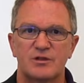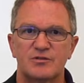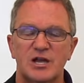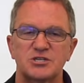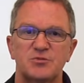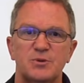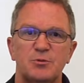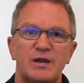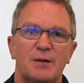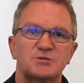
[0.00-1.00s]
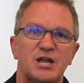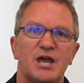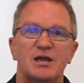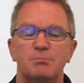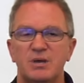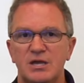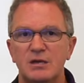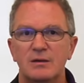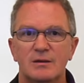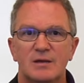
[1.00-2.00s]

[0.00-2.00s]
It's not just between option A and B.